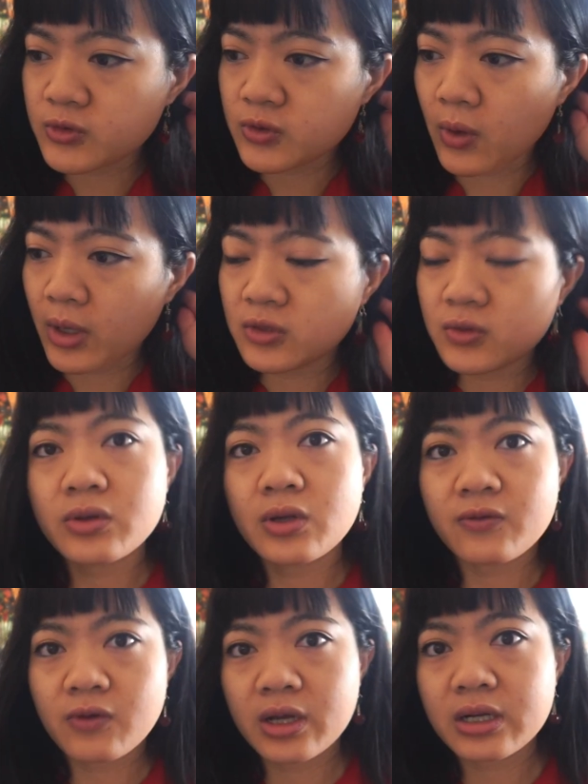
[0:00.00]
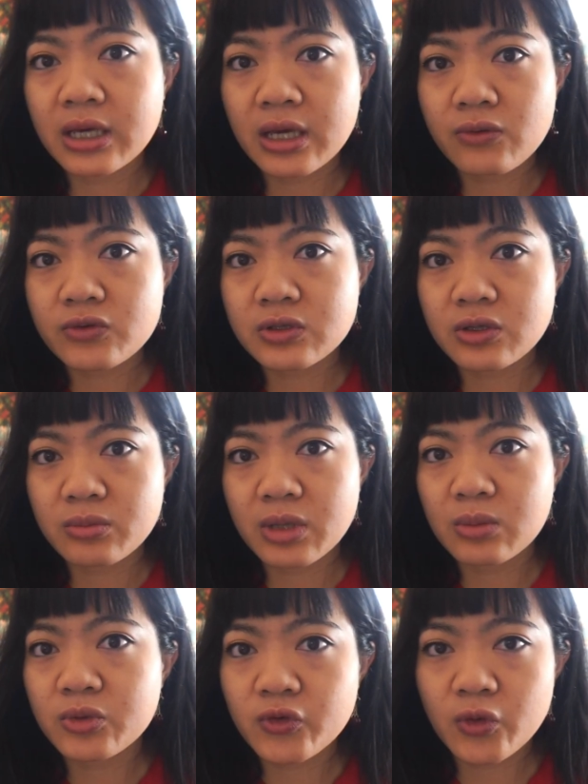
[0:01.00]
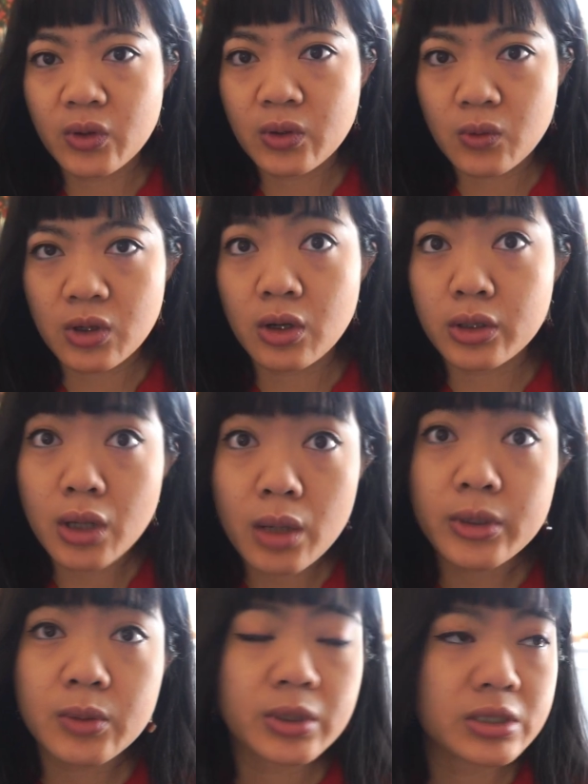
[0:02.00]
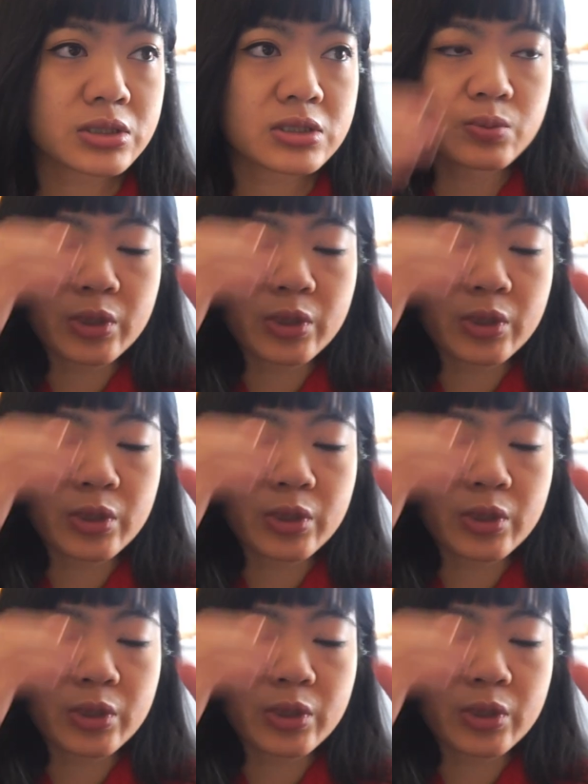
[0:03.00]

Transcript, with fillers: So I knew that Friday I wasn't going to be able to work on comic pages,